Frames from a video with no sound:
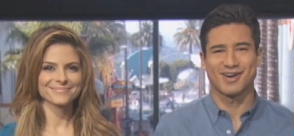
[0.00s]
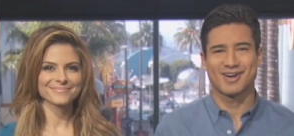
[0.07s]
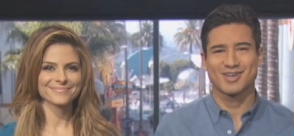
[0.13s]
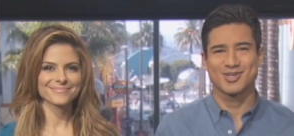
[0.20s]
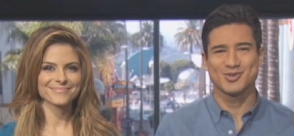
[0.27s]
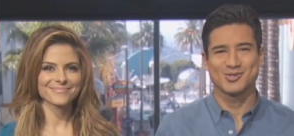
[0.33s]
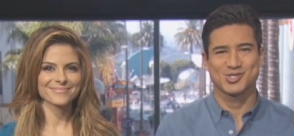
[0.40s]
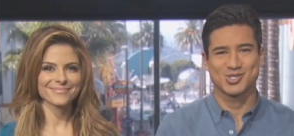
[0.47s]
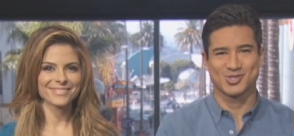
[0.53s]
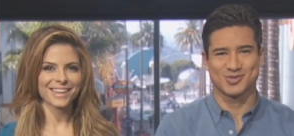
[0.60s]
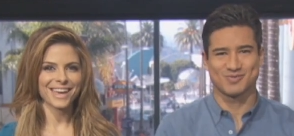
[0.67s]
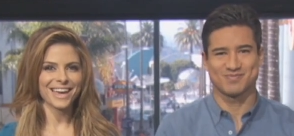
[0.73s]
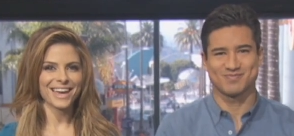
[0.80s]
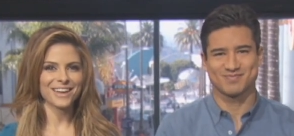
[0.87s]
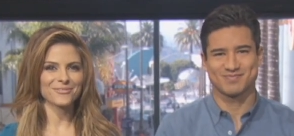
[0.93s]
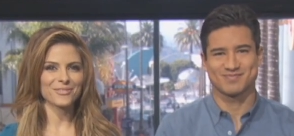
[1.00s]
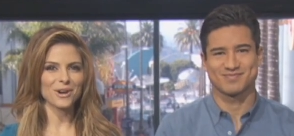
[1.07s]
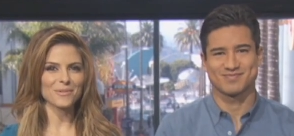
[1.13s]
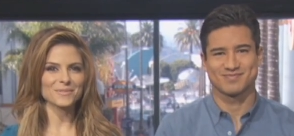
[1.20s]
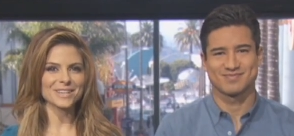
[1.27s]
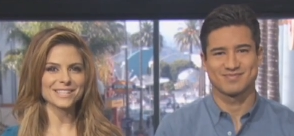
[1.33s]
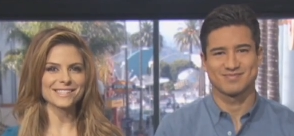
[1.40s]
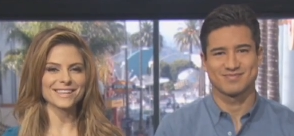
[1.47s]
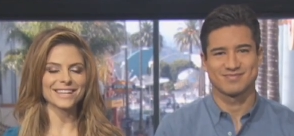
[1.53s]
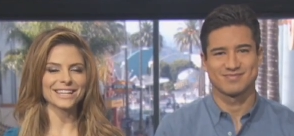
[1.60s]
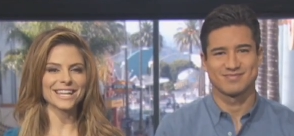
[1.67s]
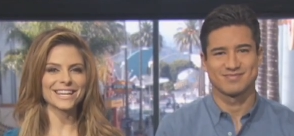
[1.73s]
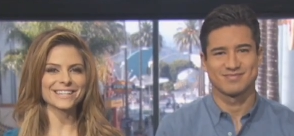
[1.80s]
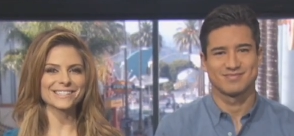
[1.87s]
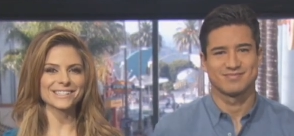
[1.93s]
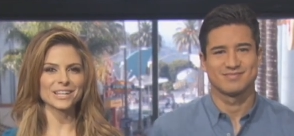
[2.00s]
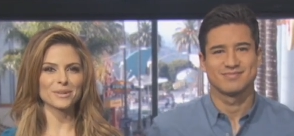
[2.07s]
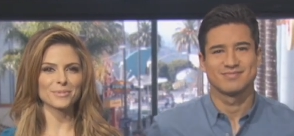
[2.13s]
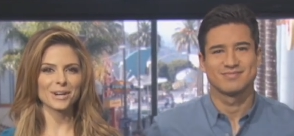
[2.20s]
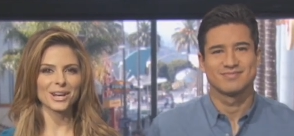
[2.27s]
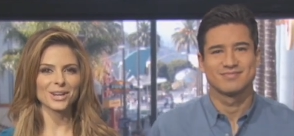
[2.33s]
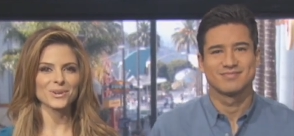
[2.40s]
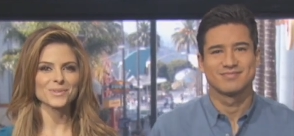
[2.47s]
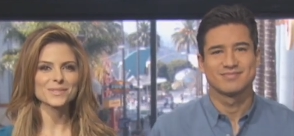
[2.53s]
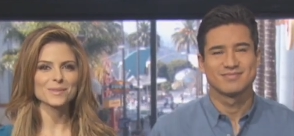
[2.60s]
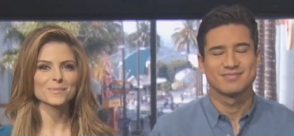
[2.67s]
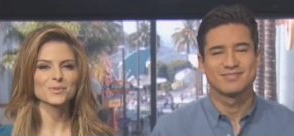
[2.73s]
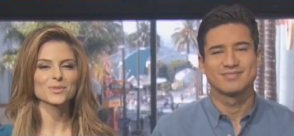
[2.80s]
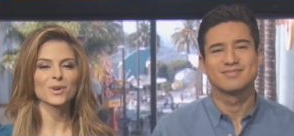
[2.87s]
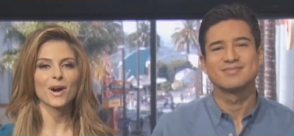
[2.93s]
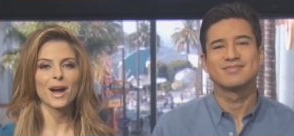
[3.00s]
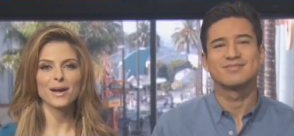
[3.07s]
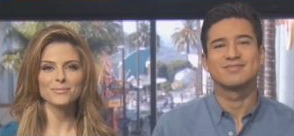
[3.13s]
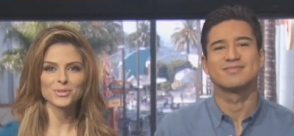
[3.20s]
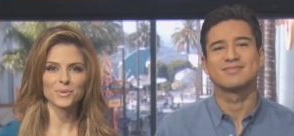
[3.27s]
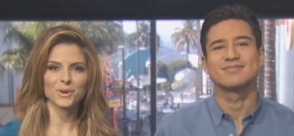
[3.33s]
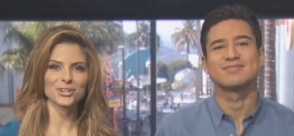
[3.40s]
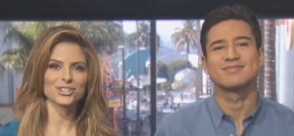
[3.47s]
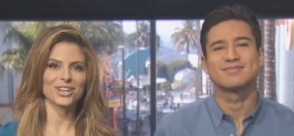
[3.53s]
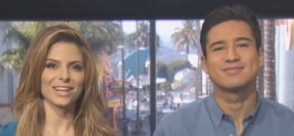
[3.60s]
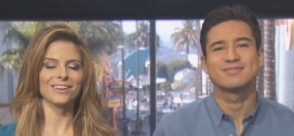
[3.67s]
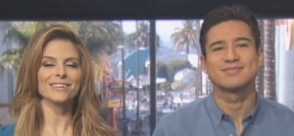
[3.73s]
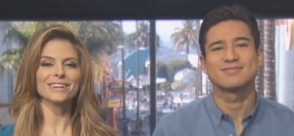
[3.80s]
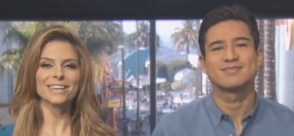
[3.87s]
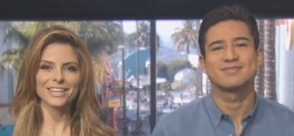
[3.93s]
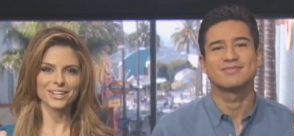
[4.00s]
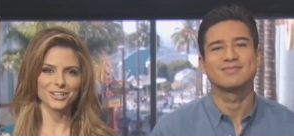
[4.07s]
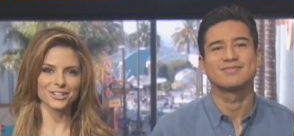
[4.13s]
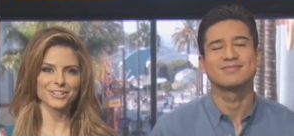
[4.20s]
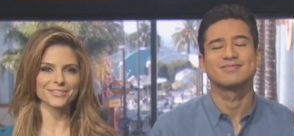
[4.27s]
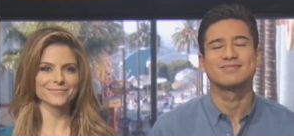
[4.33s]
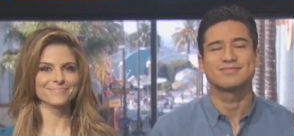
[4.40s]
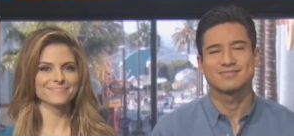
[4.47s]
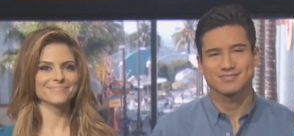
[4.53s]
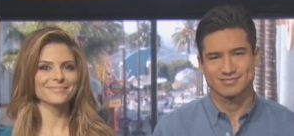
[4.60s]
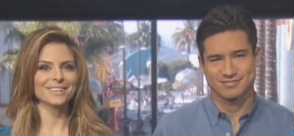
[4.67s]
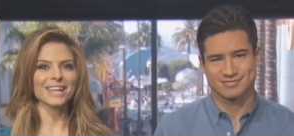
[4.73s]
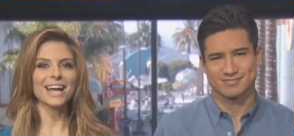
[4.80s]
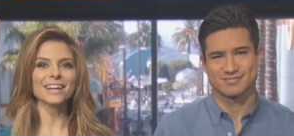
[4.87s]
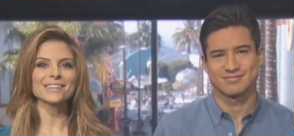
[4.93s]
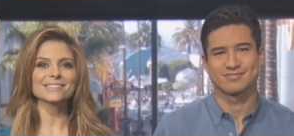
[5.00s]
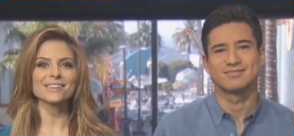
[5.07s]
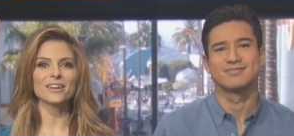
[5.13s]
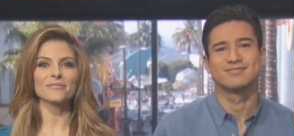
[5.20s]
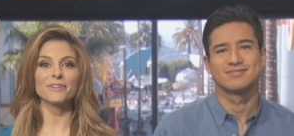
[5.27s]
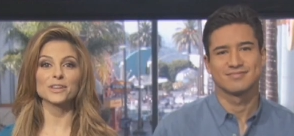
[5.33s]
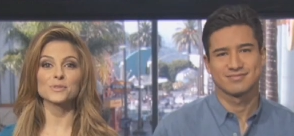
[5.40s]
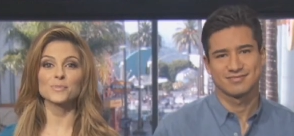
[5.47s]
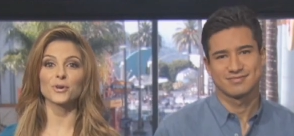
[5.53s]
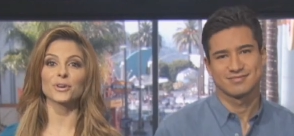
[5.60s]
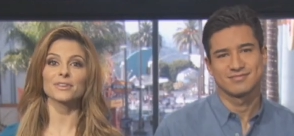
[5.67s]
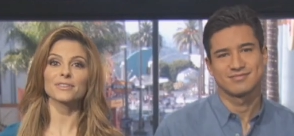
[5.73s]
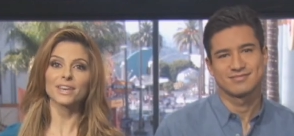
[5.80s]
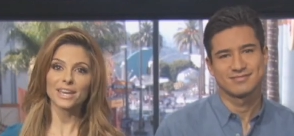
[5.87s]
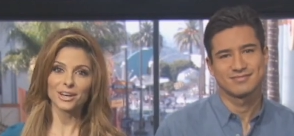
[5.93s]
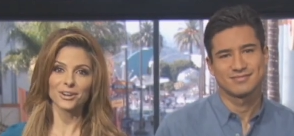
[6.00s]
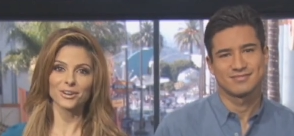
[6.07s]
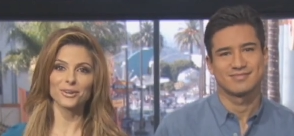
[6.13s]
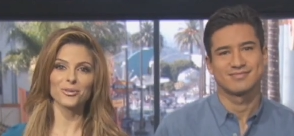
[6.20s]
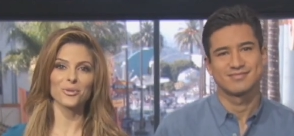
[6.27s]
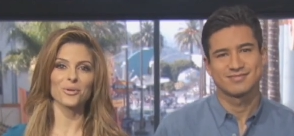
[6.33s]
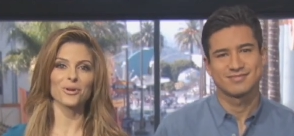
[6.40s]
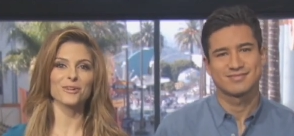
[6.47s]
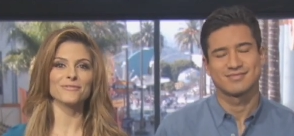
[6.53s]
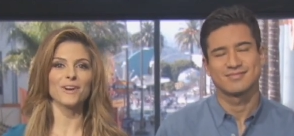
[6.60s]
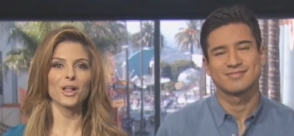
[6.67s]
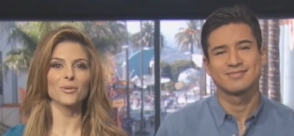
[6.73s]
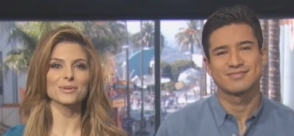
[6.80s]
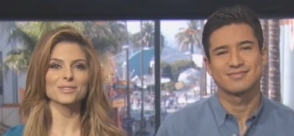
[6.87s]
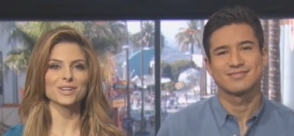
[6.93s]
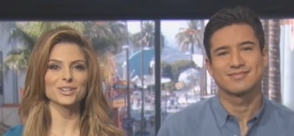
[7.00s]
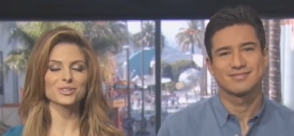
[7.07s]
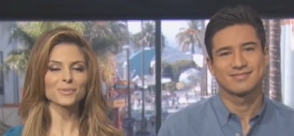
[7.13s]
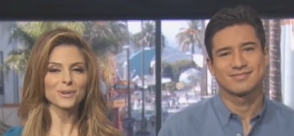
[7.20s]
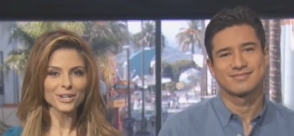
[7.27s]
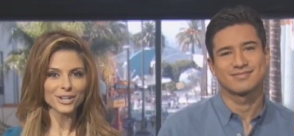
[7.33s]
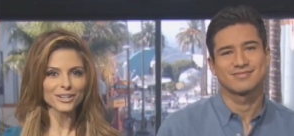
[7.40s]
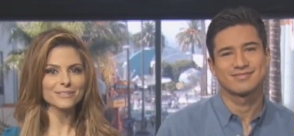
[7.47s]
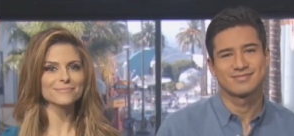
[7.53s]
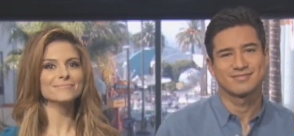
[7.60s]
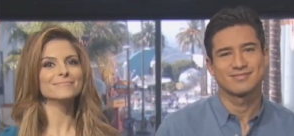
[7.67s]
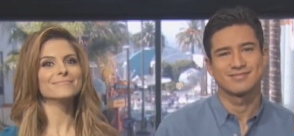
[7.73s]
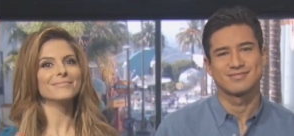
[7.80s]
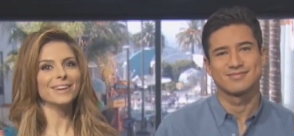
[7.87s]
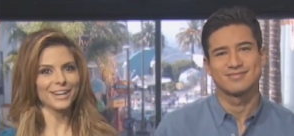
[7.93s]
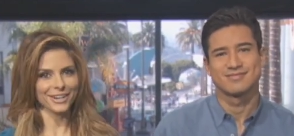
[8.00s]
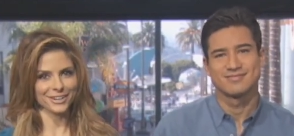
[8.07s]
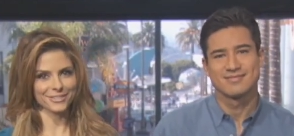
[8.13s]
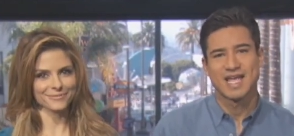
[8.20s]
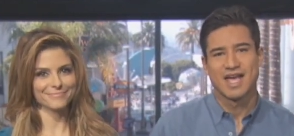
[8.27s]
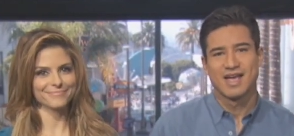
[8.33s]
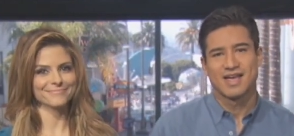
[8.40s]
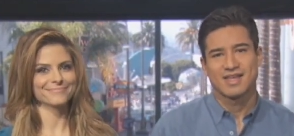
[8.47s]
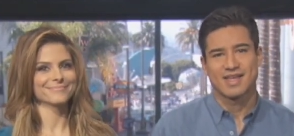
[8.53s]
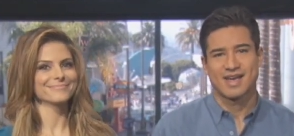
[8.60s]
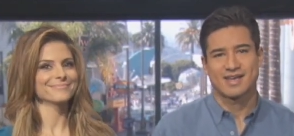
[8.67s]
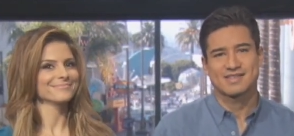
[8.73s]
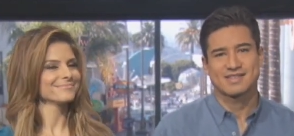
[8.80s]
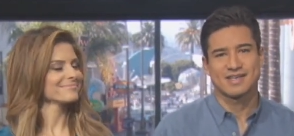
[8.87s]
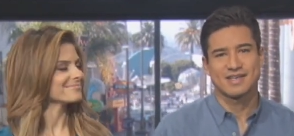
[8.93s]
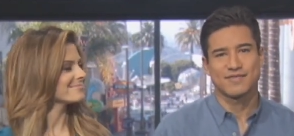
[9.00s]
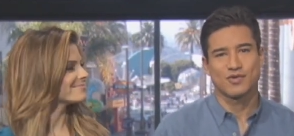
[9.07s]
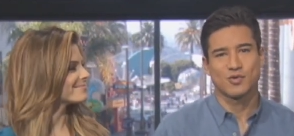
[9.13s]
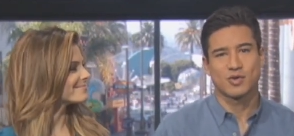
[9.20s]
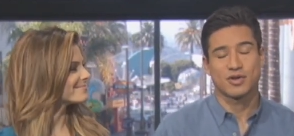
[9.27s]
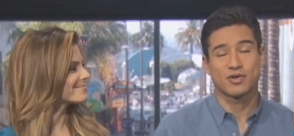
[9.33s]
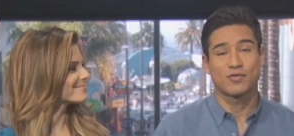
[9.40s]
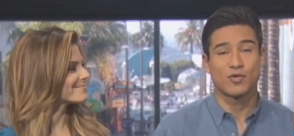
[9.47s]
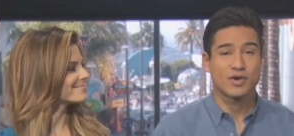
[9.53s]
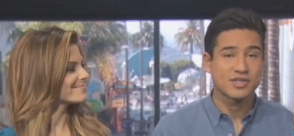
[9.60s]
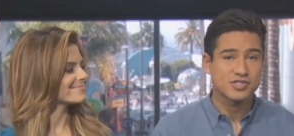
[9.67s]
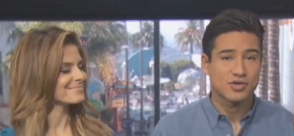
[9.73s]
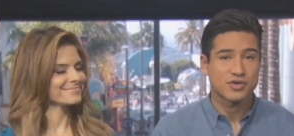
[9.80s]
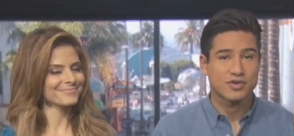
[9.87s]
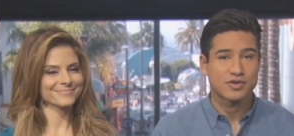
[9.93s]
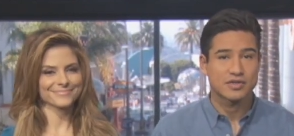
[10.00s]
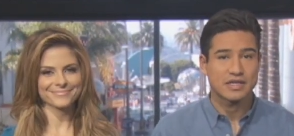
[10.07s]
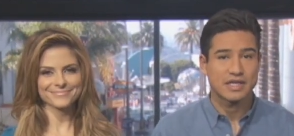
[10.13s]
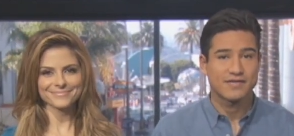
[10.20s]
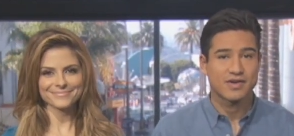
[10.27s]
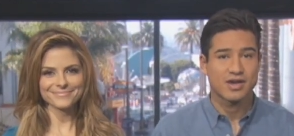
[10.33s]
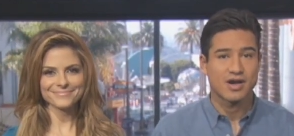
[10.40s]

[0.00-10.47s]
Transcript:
Speaker 1: on YouTube. And for updates on the latest celebrity news, subscribe to our channel here. Like us on Facebook here or follow us on Twitter here. Yes, and if you want your
Speaker 2: voice heard, leave a